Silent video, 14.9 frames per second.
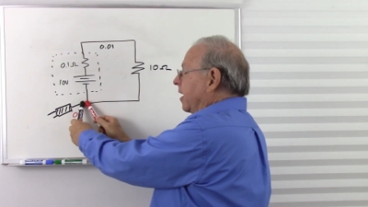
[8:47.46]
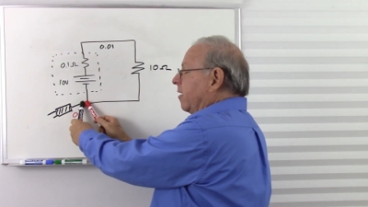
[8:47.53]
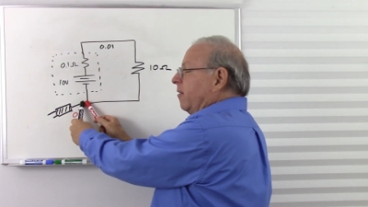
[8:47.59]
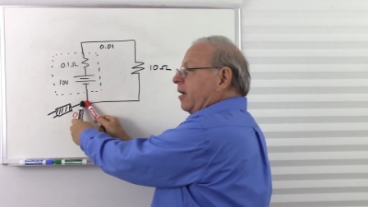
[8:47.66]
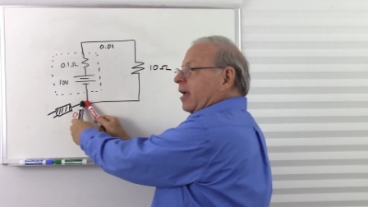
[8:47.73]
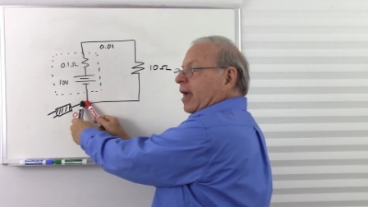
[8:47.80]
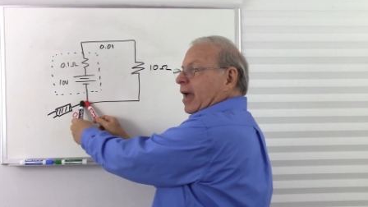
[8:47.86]

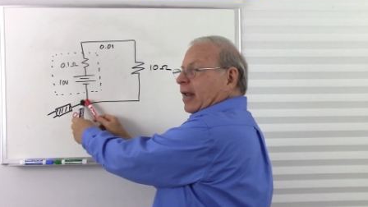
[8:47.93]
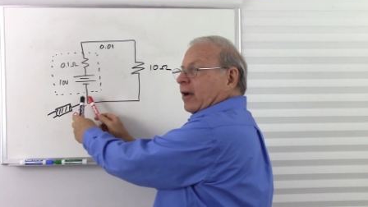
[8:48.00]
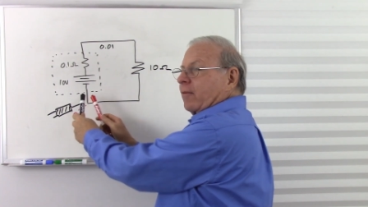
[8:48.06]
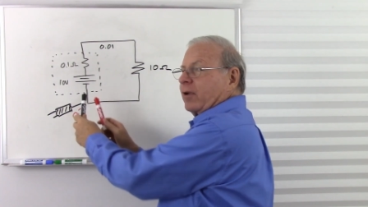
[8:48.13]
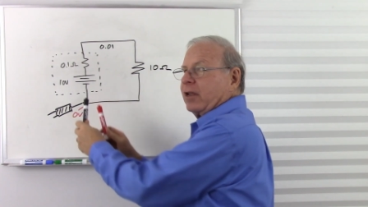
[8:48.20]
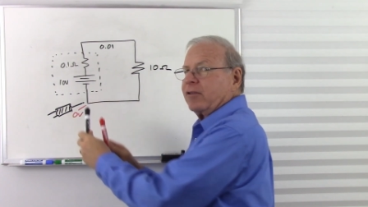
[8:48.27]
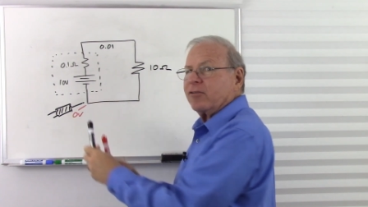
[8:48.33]
there, and
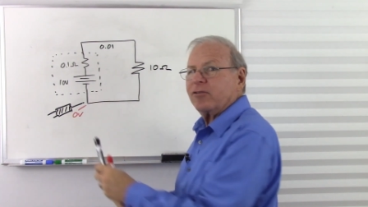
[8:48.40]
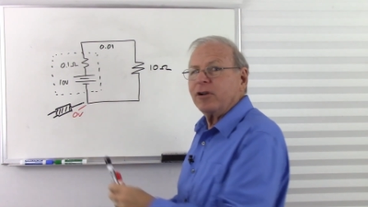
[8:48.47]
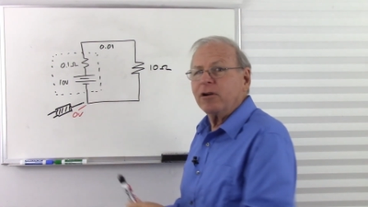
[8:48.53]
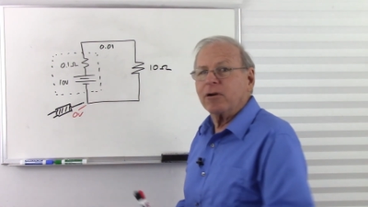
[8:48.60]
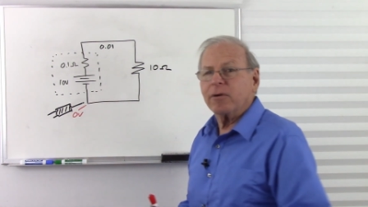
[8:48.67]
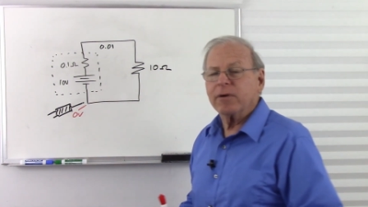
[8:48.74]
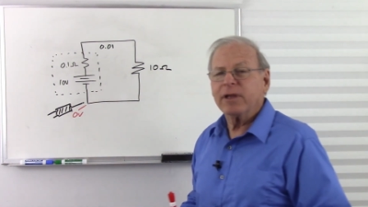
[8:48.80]
it reads
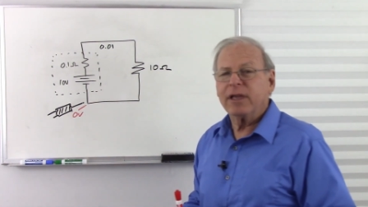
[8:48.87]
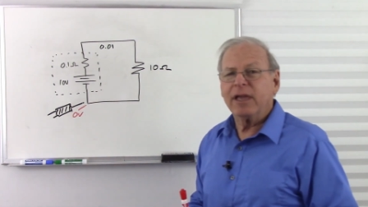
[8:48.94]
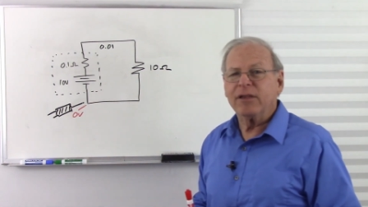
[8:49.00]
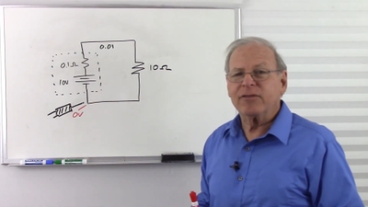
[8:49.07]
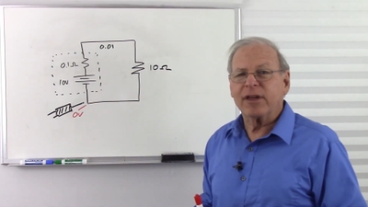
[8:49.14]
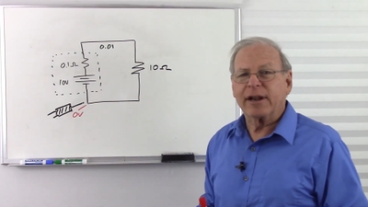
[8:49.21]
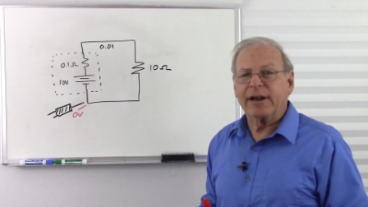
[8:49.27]
zero.
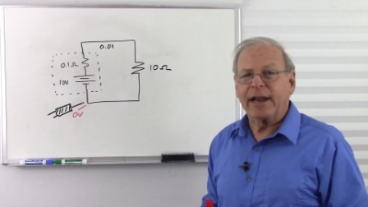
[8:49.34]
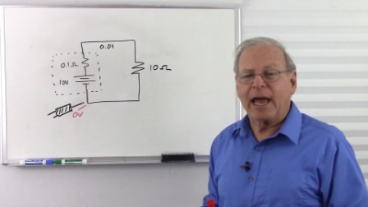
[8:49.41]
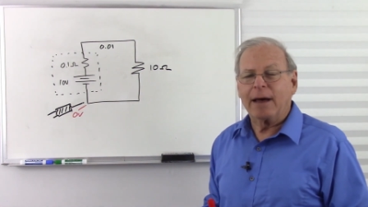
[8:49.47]
Is that an